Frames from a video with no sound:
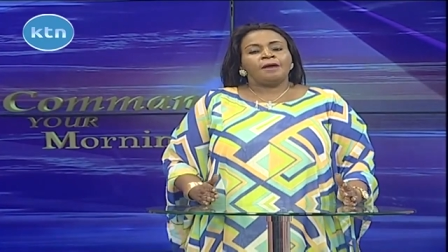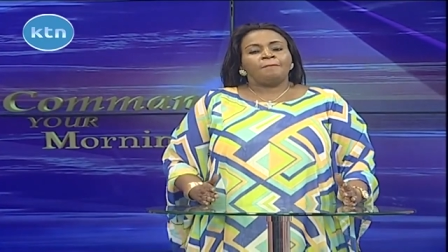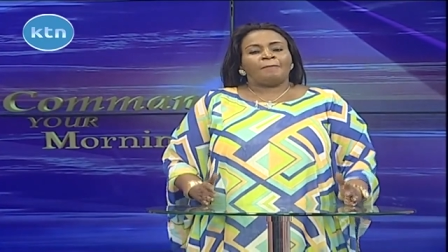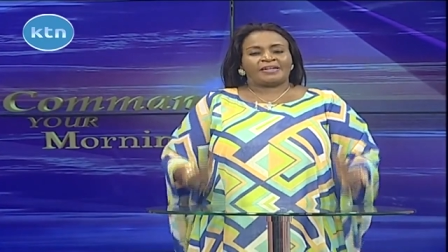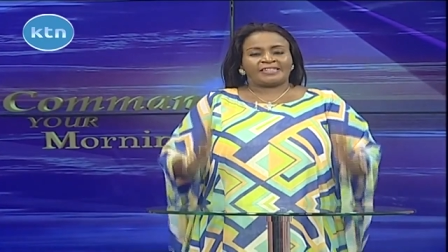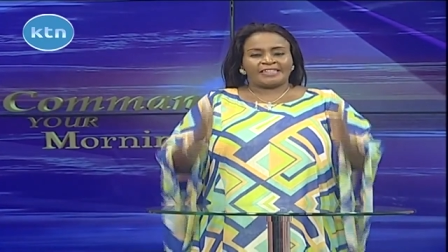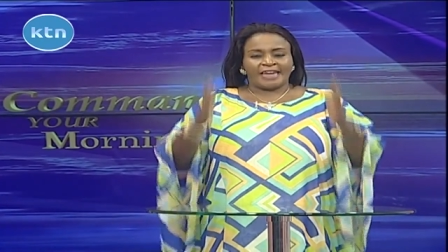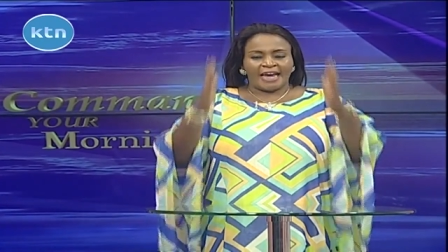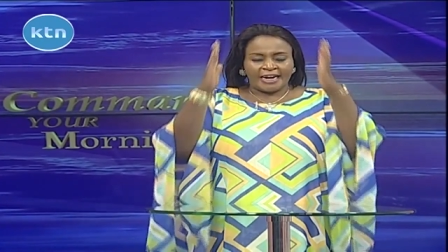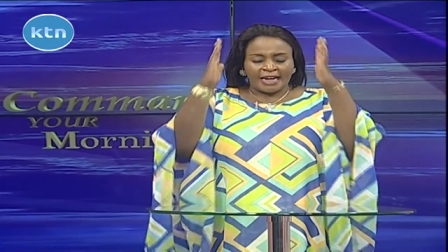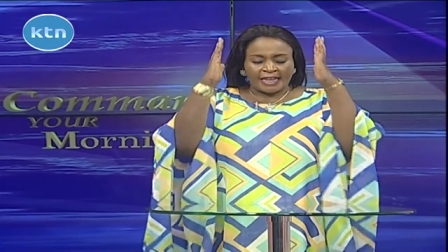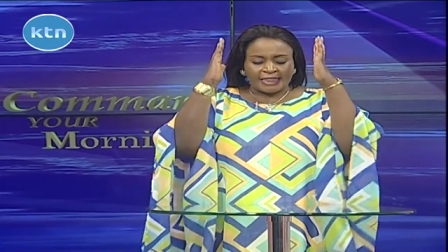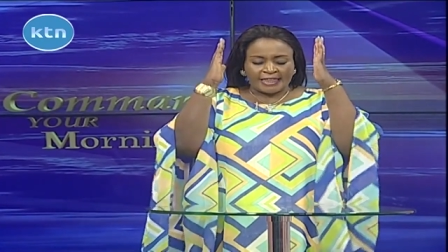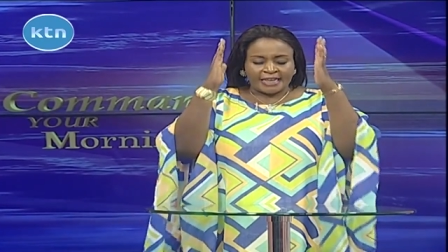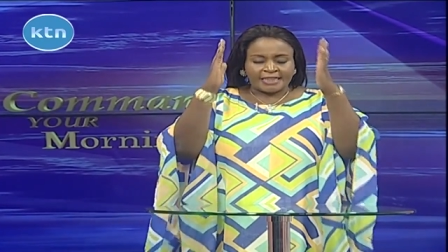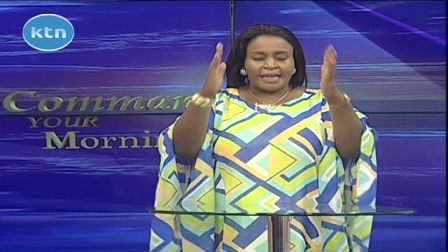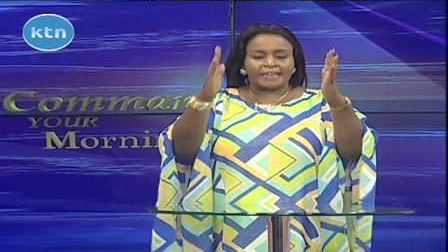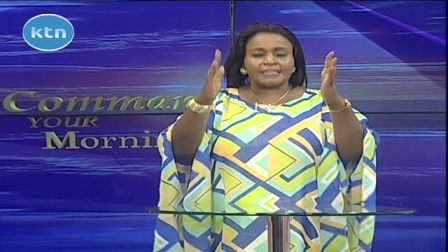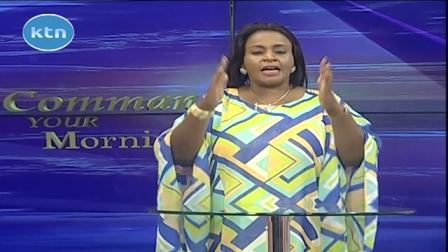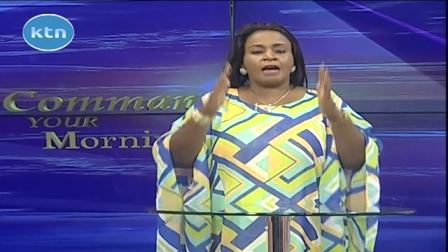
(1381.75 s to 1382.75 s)
But
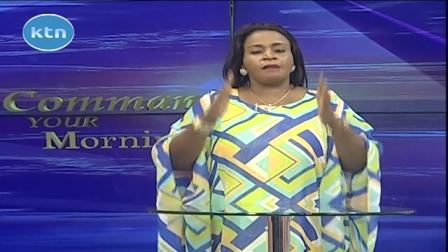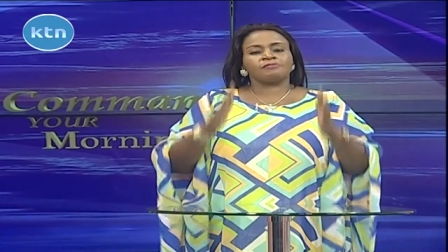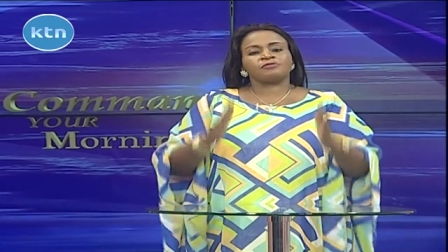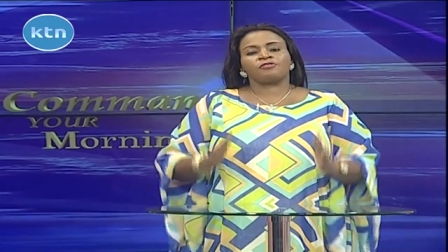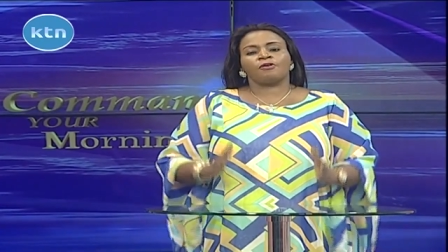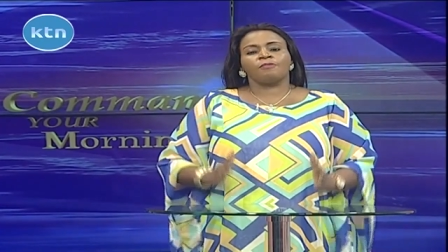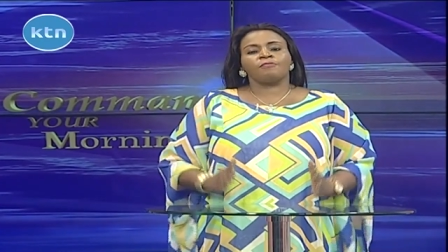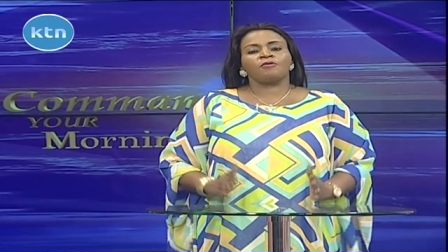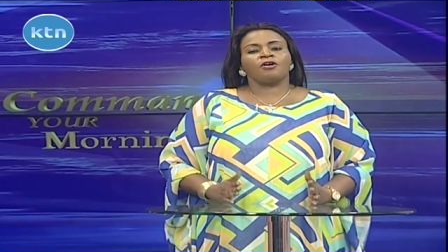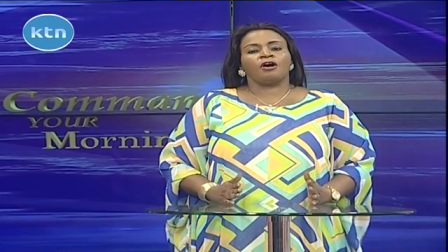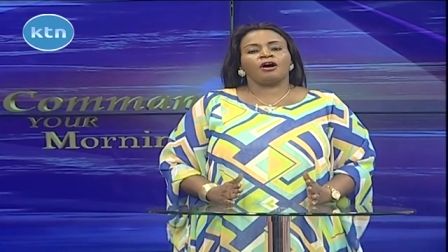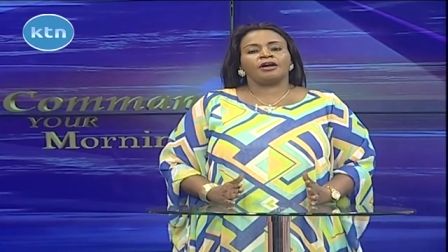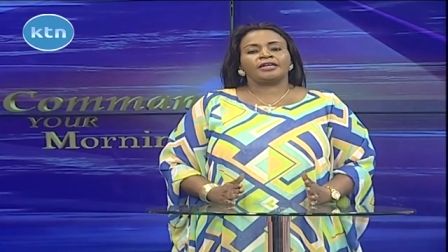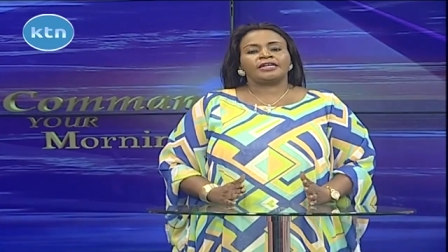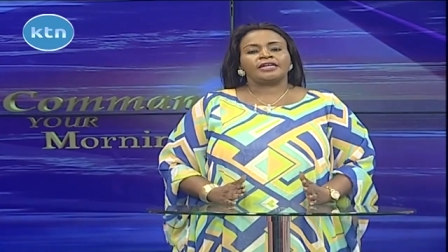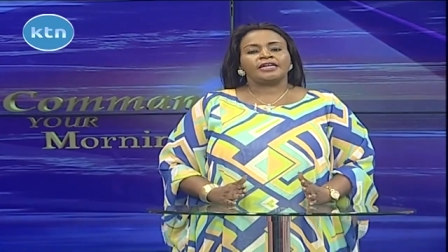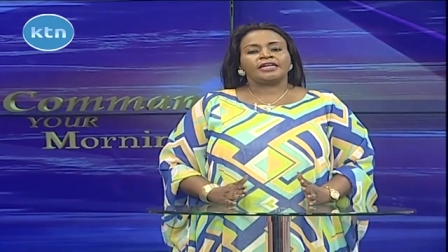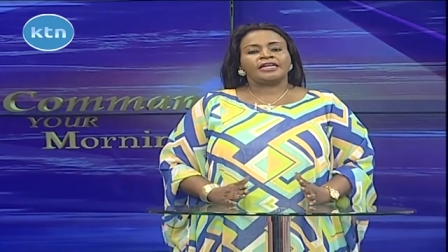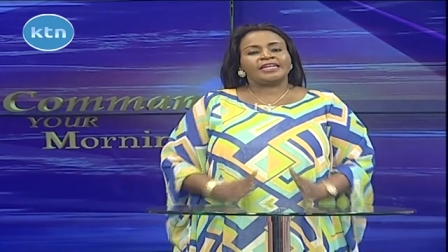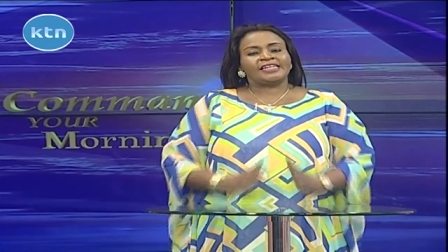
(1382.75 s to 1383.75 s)
anything that comes from God
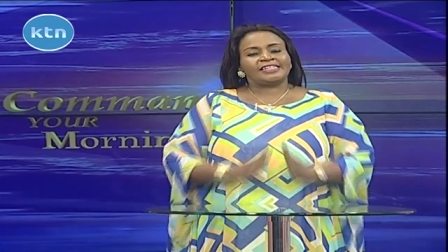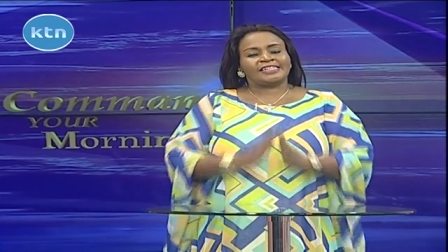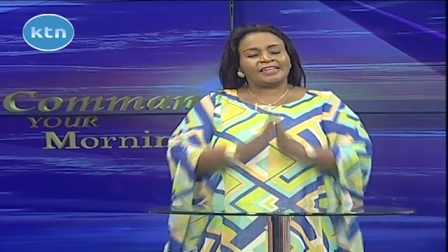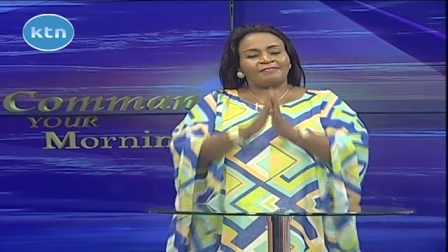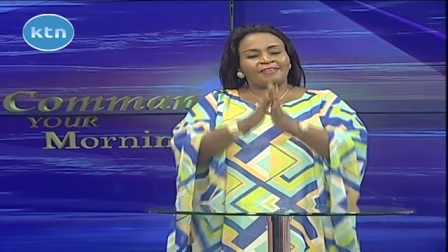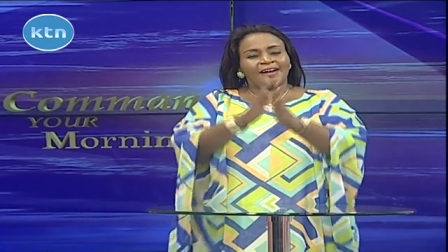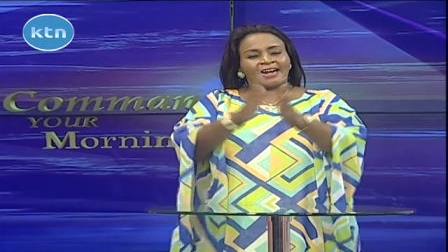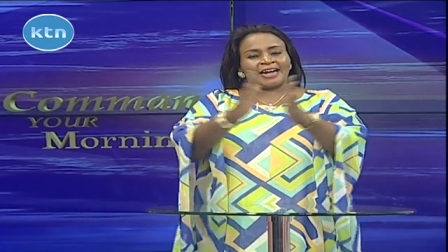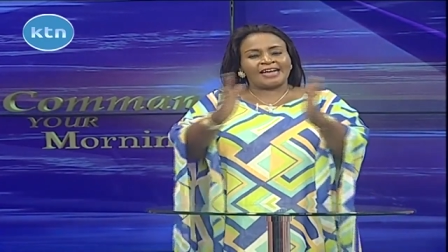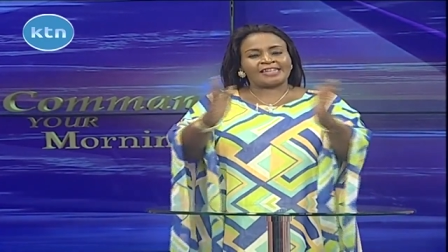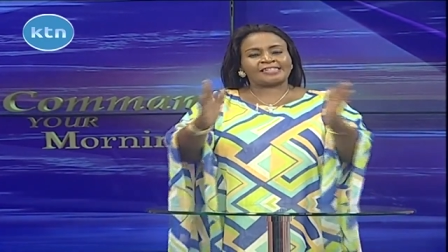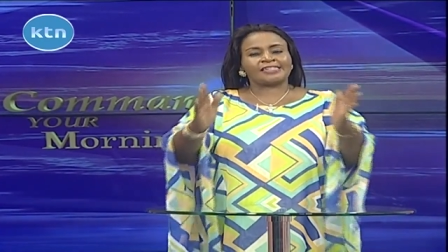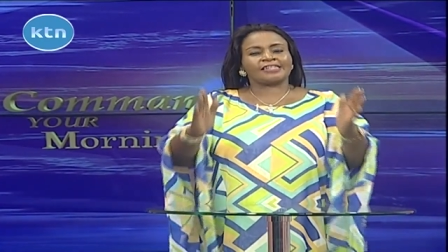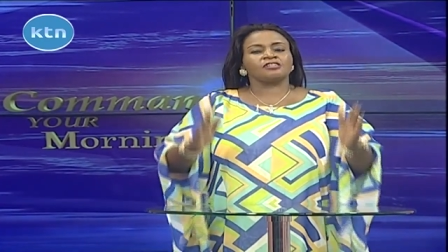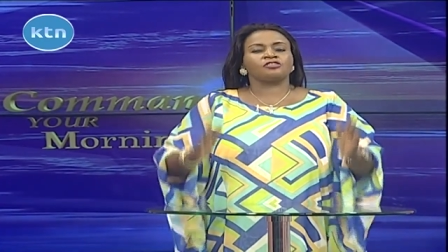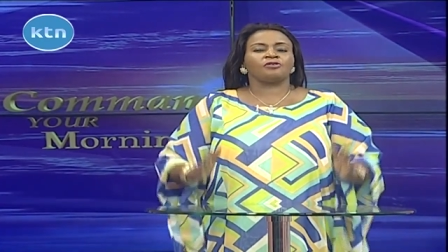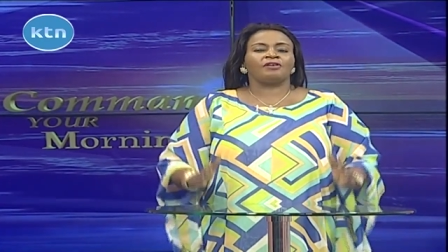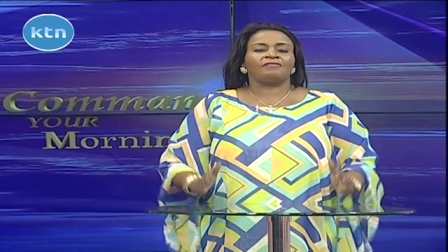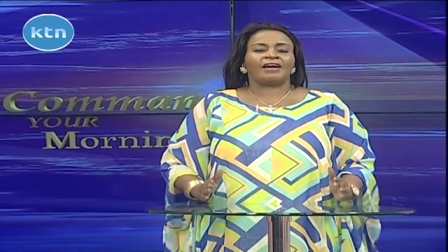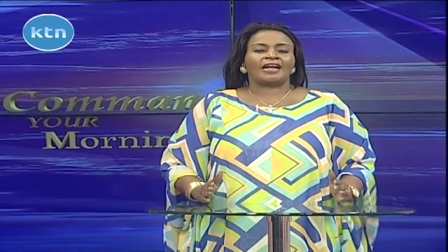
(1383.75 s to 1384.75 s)
is
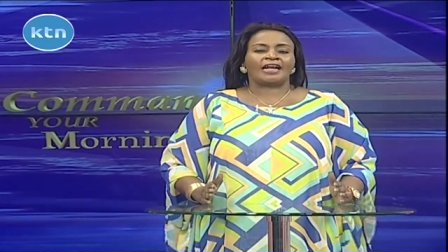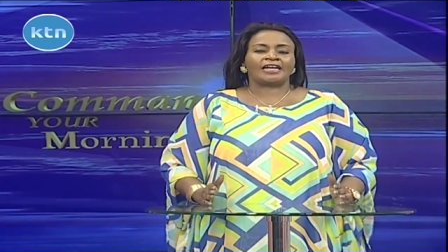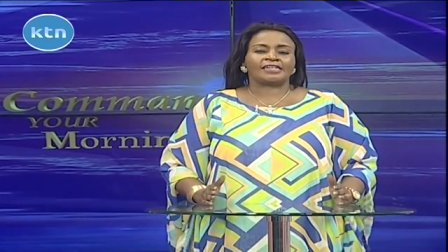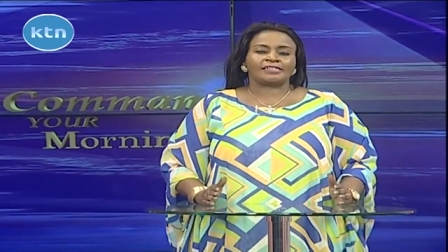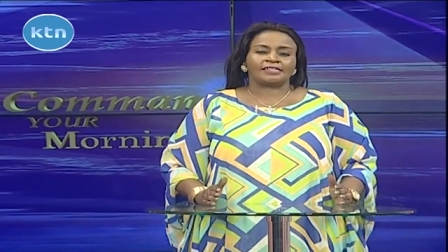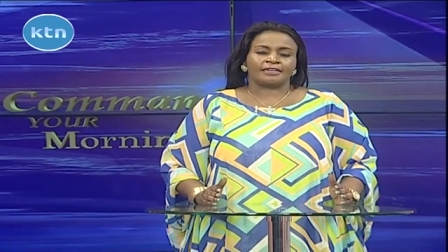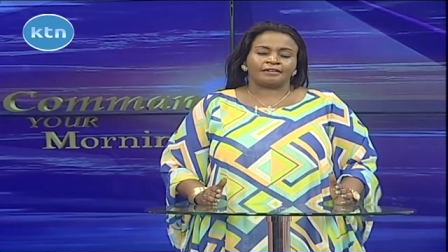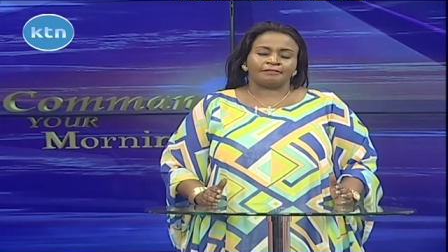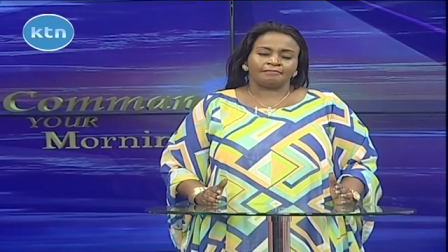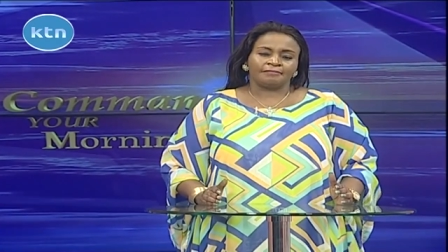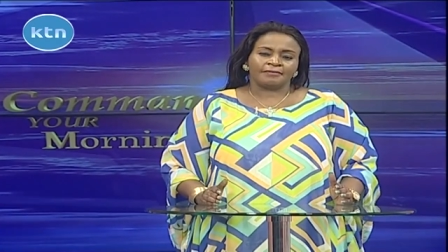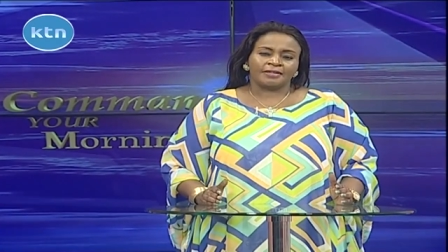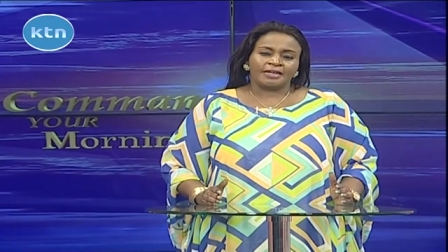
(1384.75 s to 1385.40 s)
everlasting to everlasting.